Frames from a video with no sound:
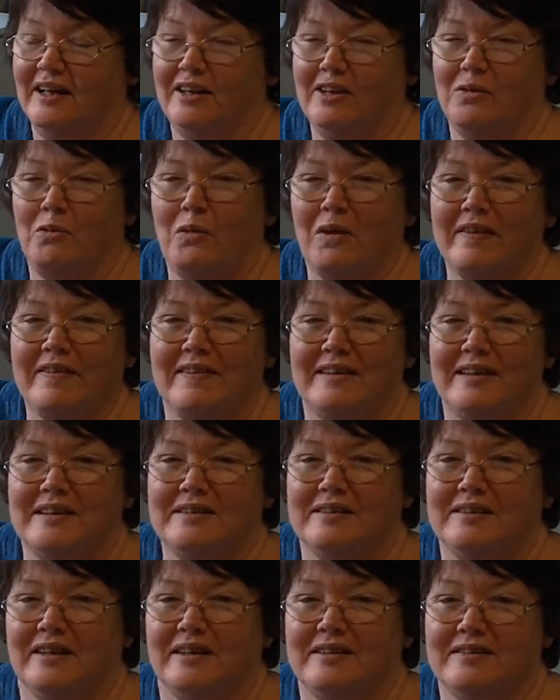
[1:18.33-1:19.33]
You want
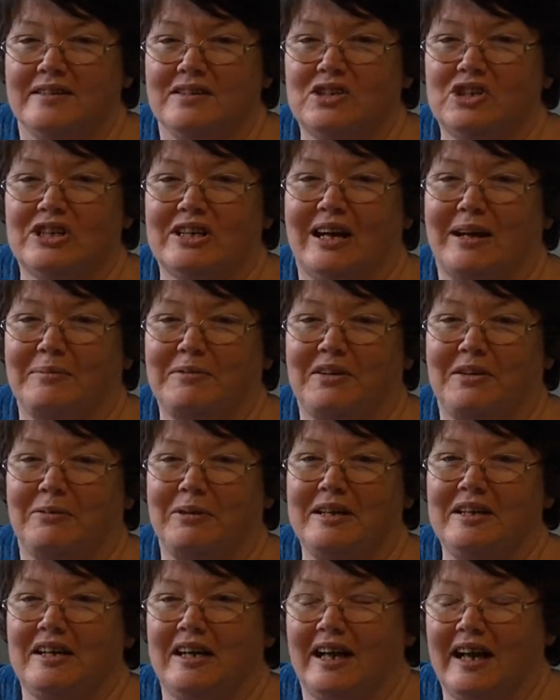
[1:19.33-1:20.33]
these nice and sharp, so
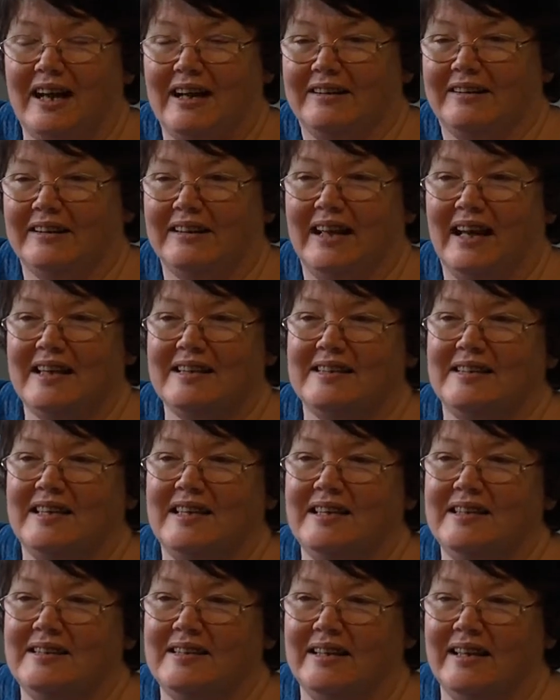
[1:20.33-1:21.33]
when you cut, it cuts
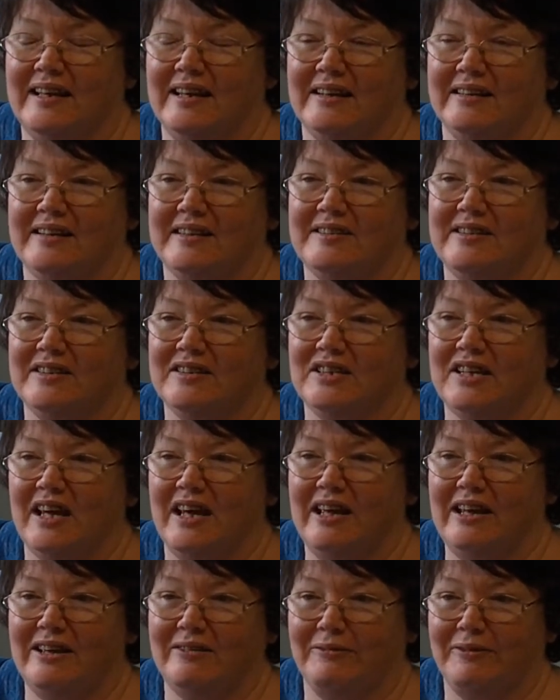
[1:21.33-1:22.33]
easily and doesn't
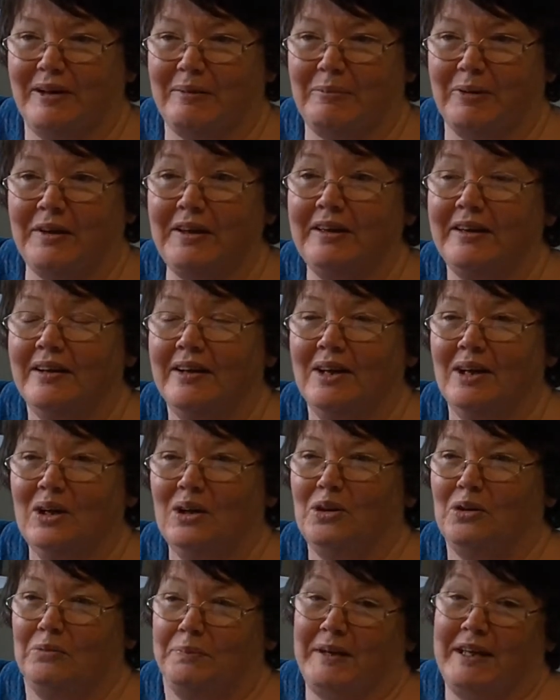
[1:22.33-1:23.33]
tear your fabric
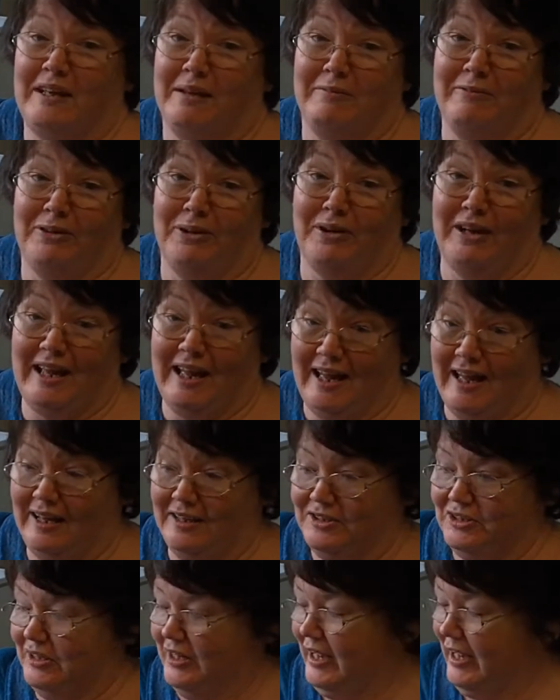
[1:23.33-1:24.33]
or become very
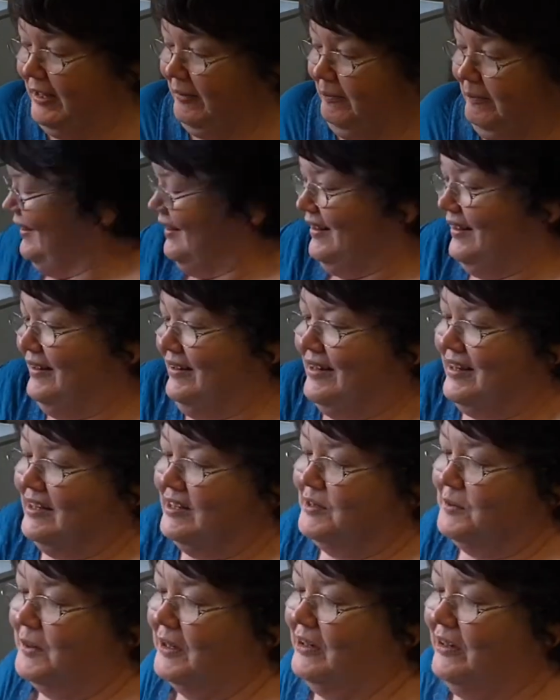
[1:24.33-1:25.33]
hard to cut.
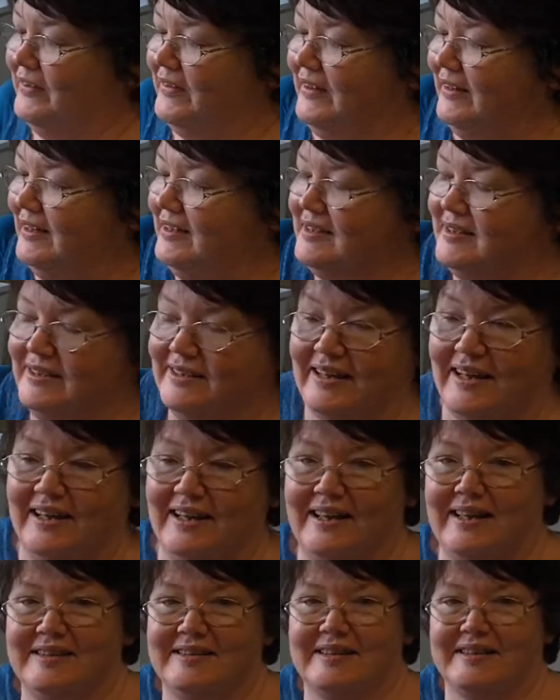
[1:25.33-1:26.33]
Next one on the list
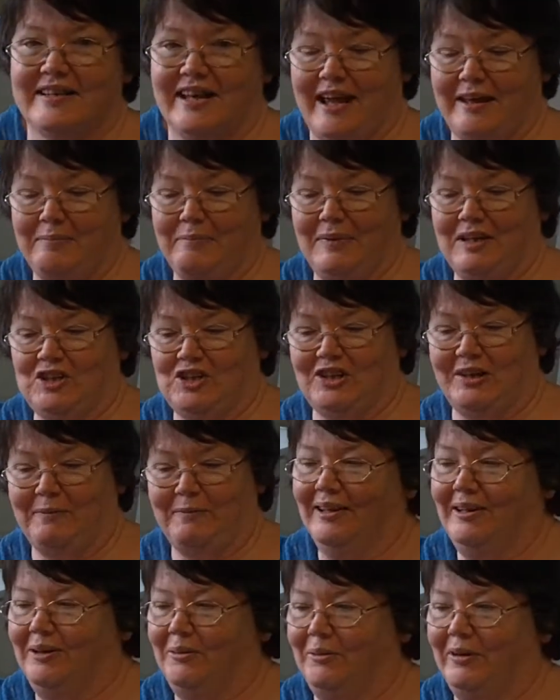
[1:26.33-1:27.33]
there is a tape measure.
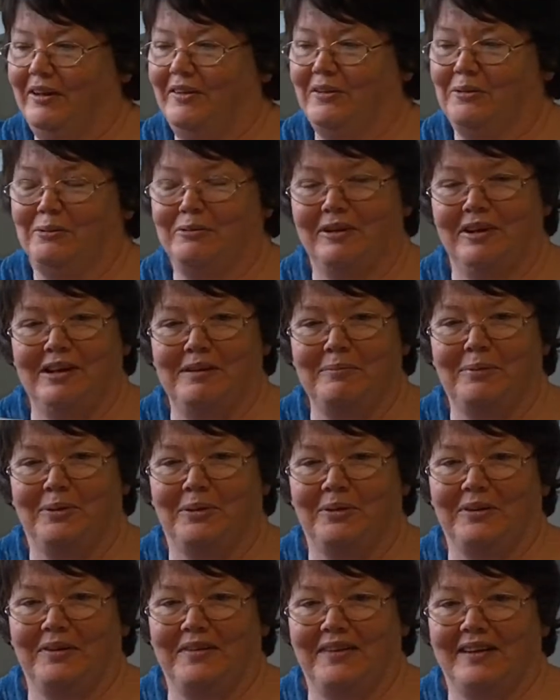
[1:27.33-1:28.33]
One of the real
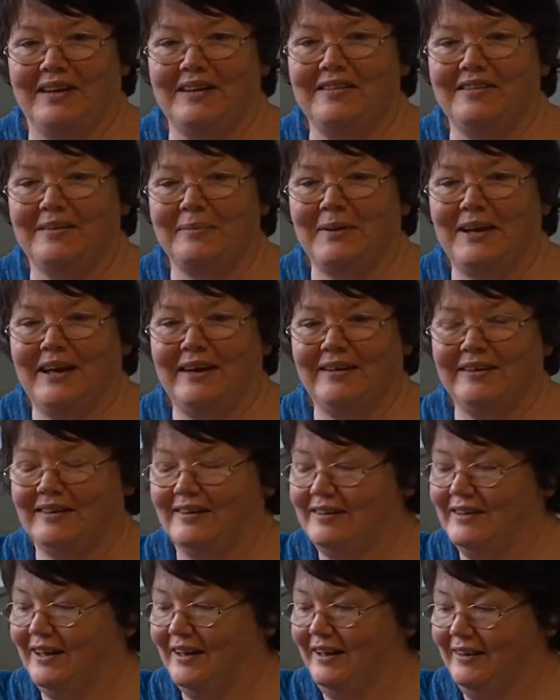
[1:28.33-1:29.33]
important things
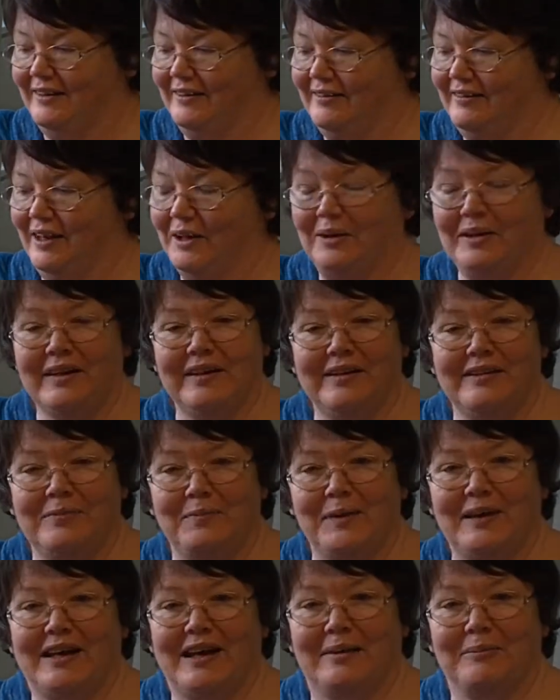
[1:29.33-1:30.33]
about sewing is
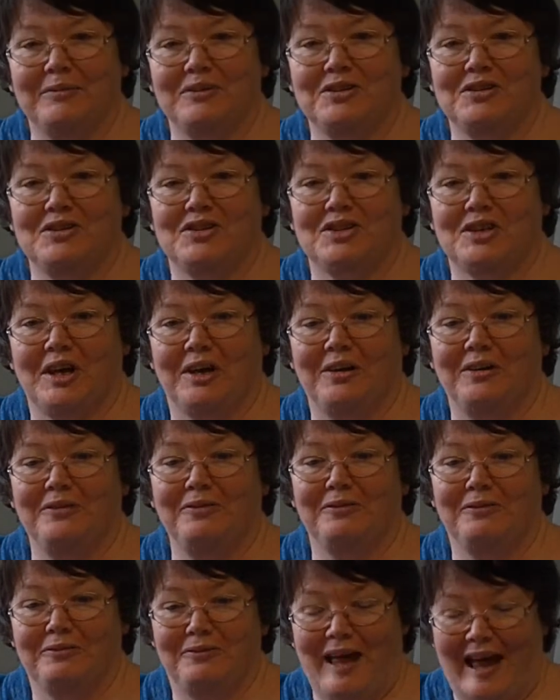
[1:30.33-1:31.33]
being able to
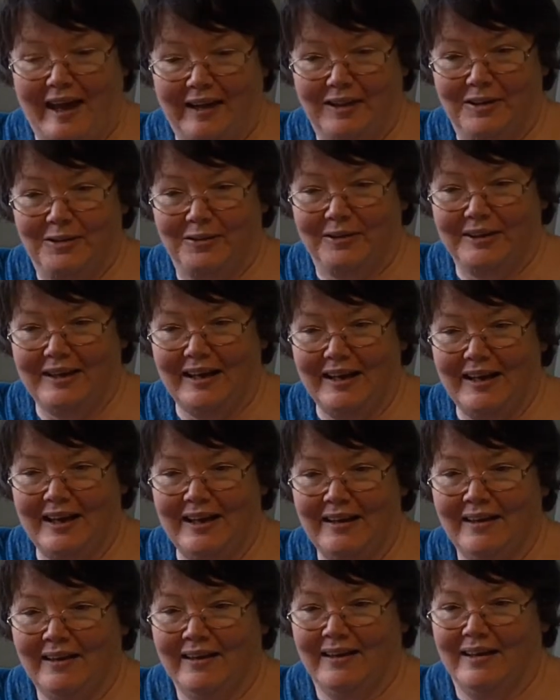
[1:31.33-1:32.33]
sew
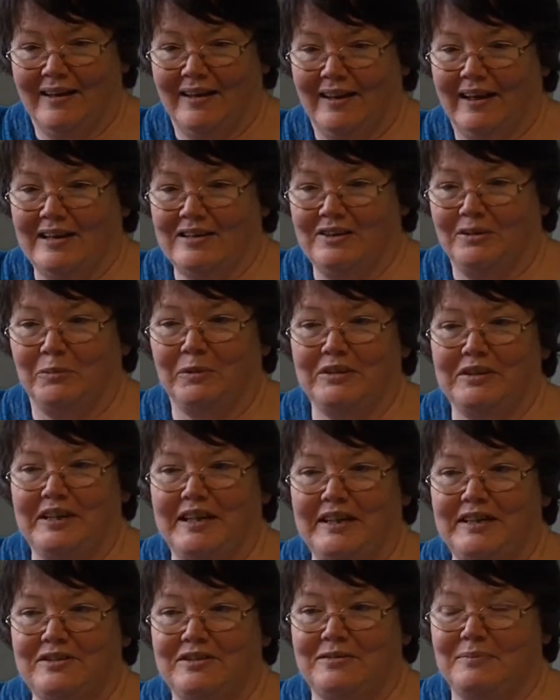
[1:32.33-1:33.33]
accurately, and you will
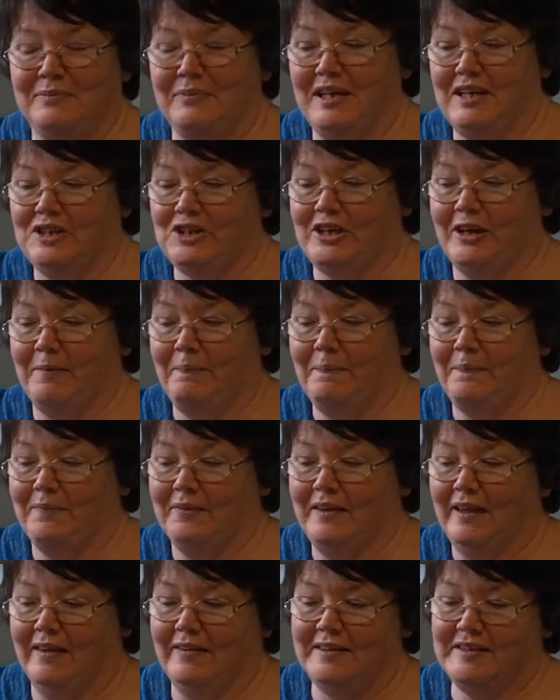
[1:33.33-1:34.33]
need to measure.
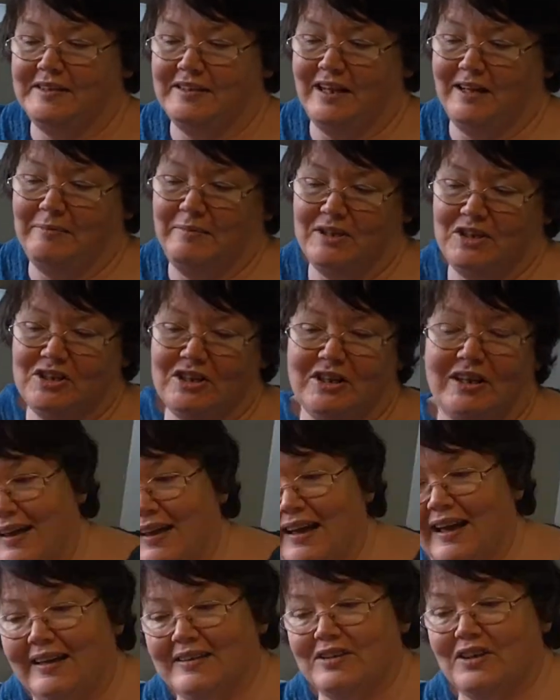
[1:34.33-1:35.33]
Now this tape measure
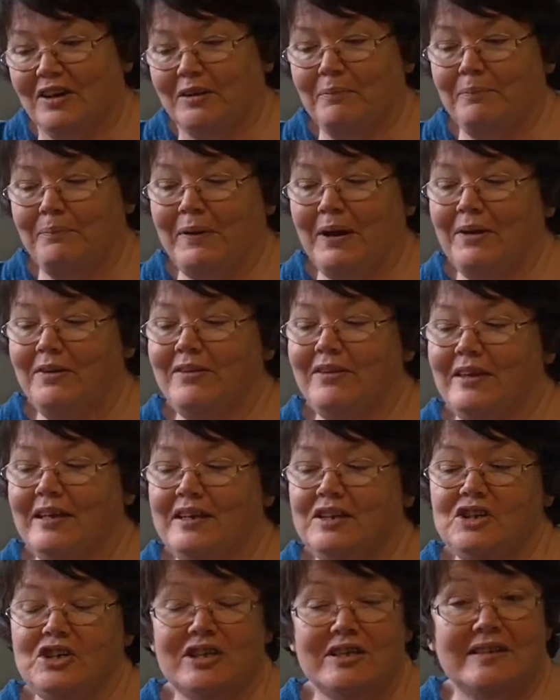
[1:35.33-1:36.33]
has got both
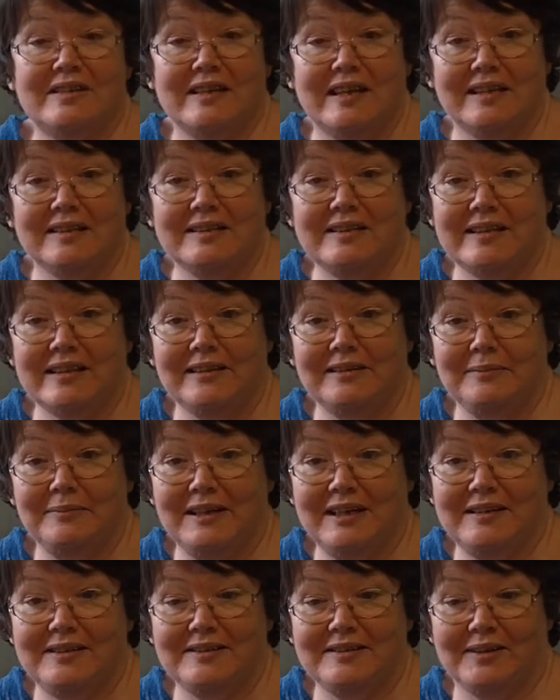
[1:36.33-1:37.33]
inches and
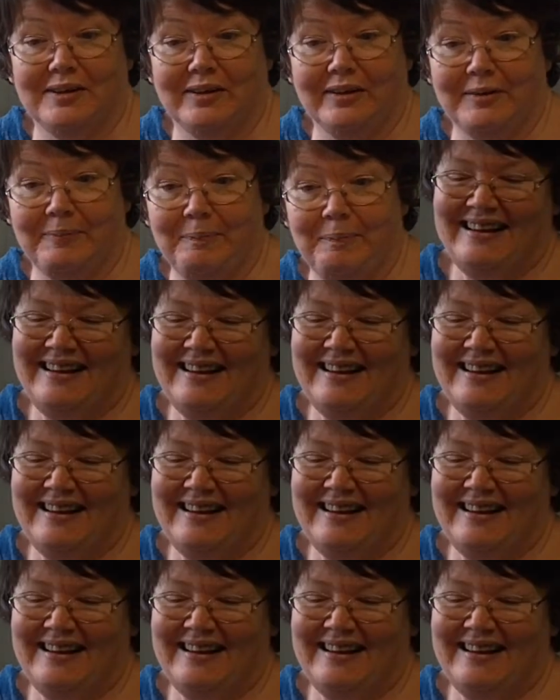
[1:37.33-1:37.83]
centimetres on it.